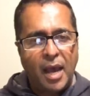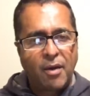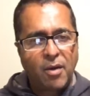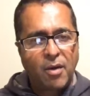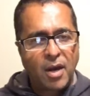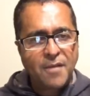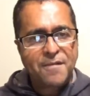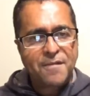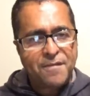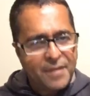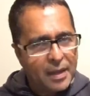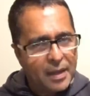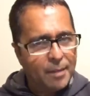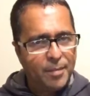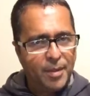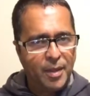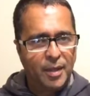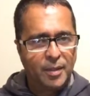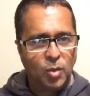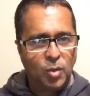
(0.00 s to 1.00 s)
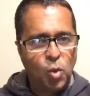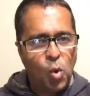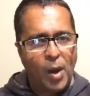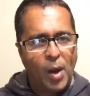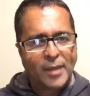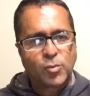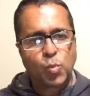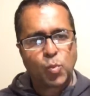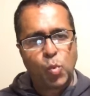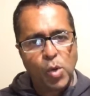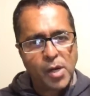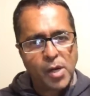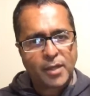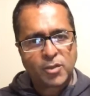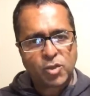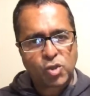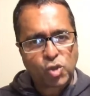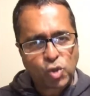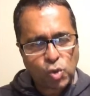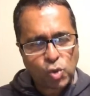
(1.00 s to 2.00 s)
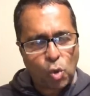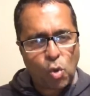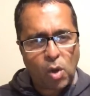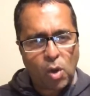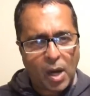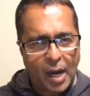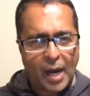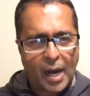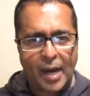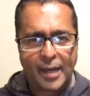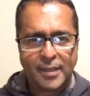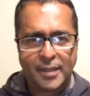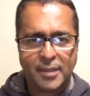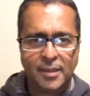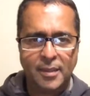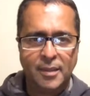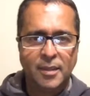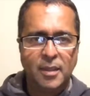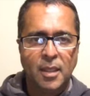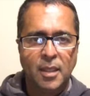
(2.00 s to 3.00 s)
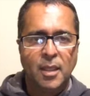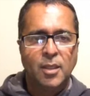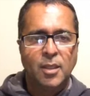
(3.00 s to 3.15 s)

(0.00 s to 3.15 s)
Errol Fabian, who has worked so hard